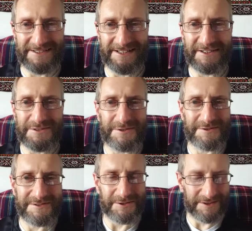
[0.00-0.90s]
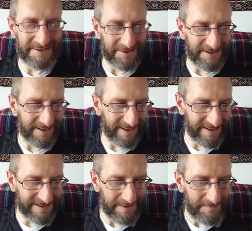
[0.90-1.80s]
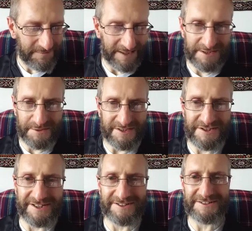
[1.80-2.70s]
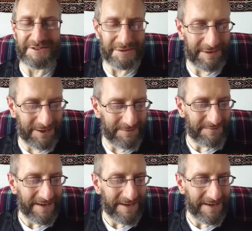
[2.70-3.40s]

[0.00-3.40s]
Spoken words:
Tell the truth. Don't tell lies. That's what this channel is all about.